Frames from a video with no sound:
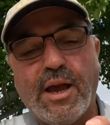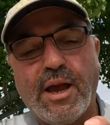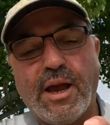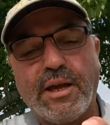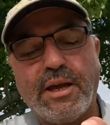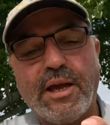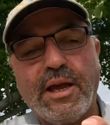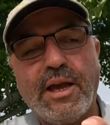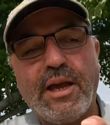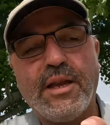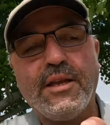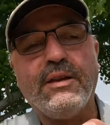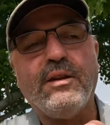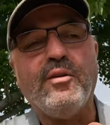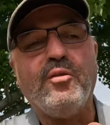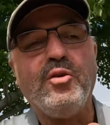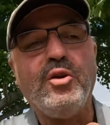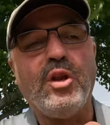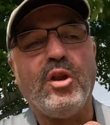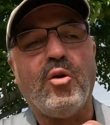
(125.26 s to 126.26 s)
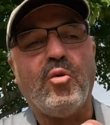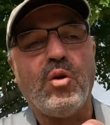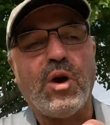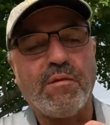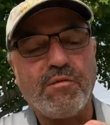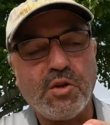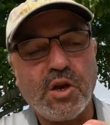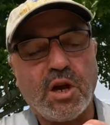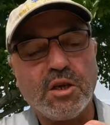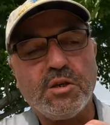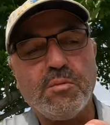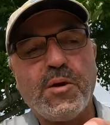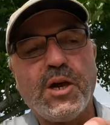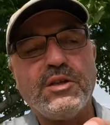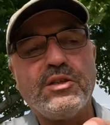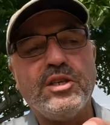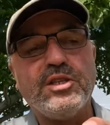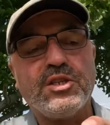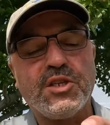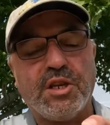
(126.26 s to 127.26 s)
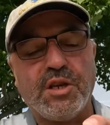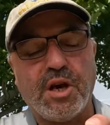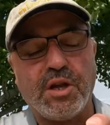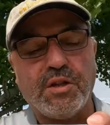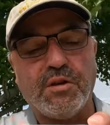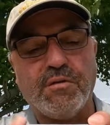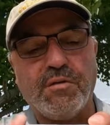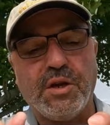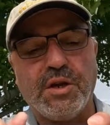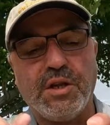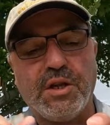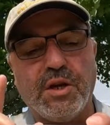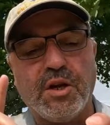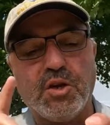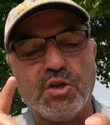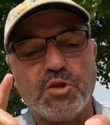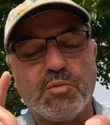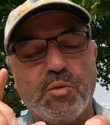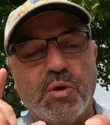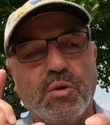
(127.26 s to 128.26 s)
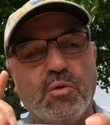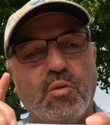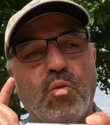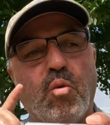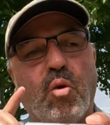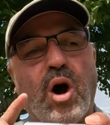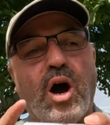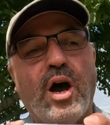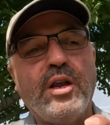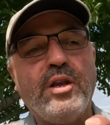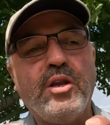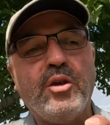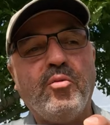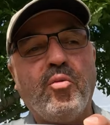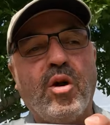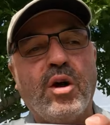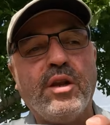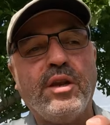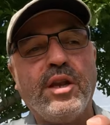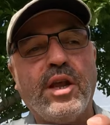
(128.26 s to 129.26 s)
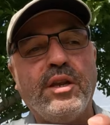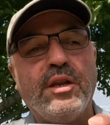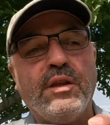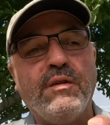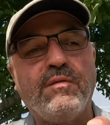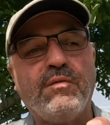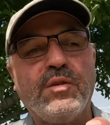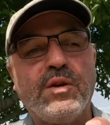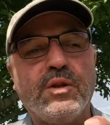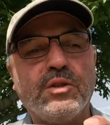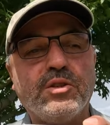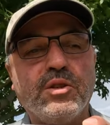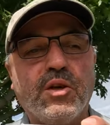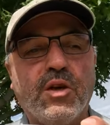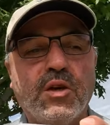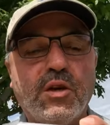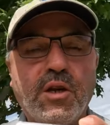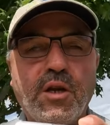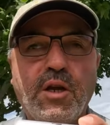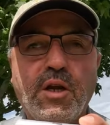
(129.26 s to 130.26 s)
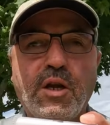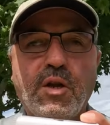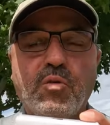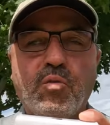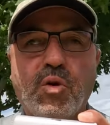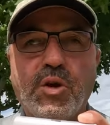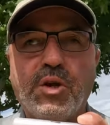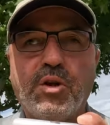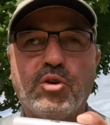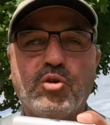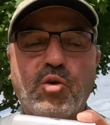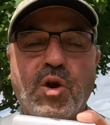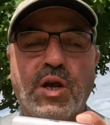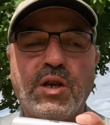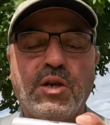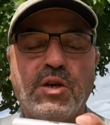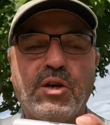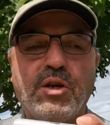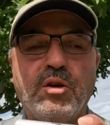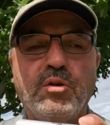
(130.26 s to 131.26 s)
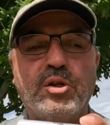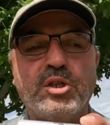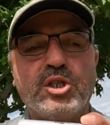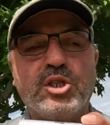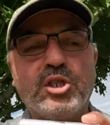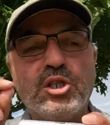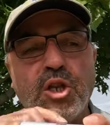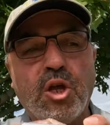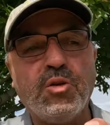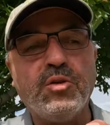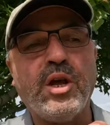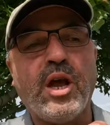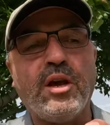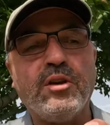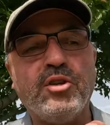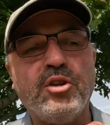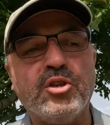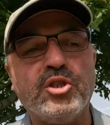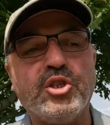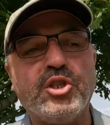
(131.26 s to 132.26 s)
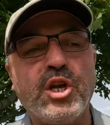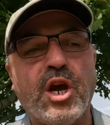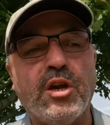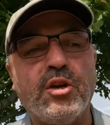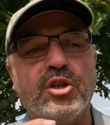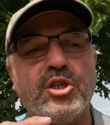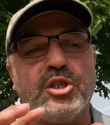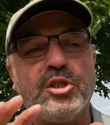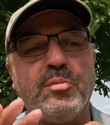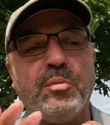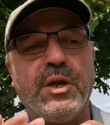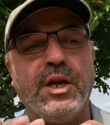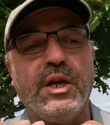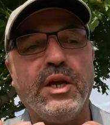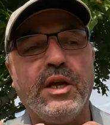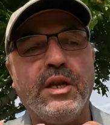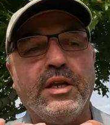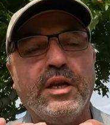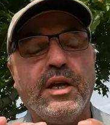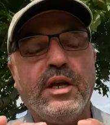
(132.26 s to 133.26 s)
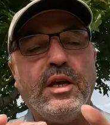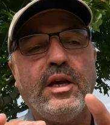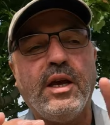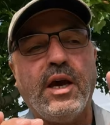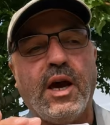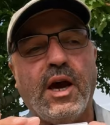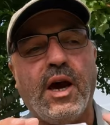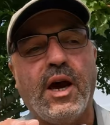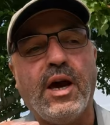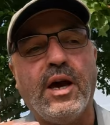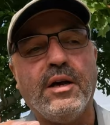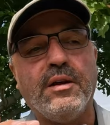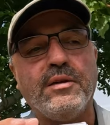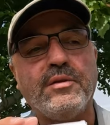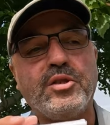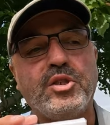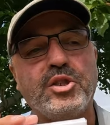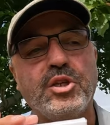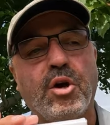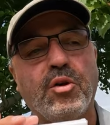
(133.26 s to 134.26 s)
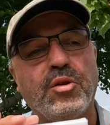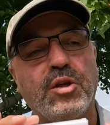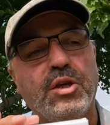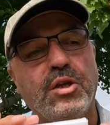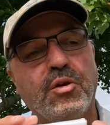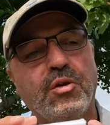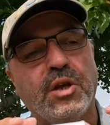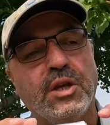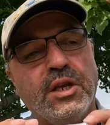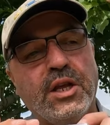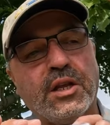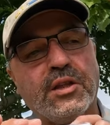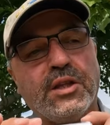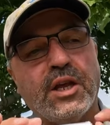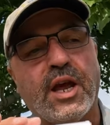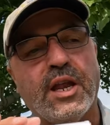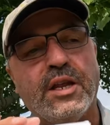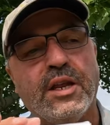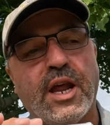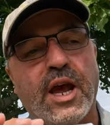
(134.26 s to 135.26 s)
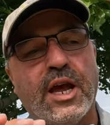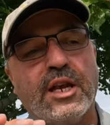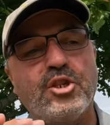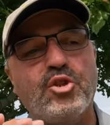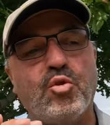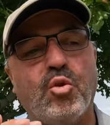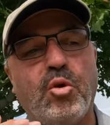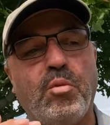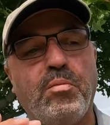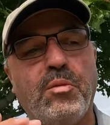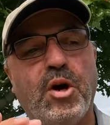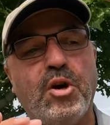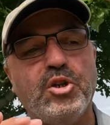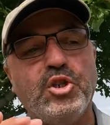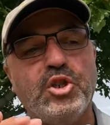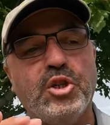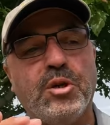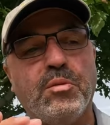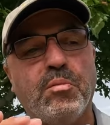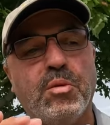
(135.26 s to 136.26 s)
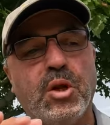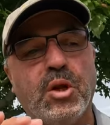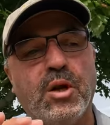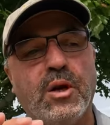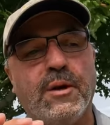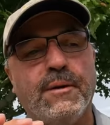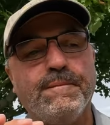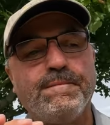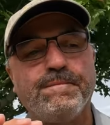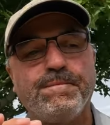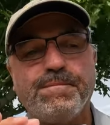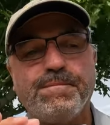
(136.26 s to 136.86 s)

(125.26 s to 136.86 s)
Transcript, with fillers: Again, you know, I've talked about this in other videos, but why do you want an ND filter? What you're trying to do is slow down your shutter speed so that you can get that natural motion blur.